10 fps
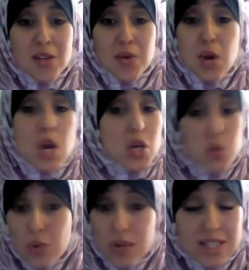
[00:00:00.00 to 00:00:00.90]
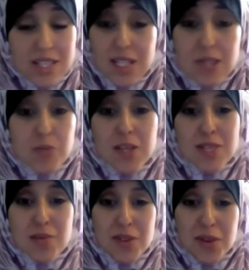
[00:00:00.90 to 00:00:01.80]
you, nor is He
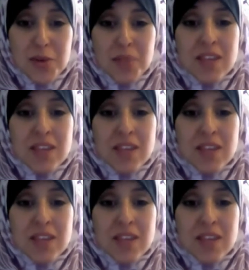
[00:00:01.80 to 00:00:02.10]
displeased with you.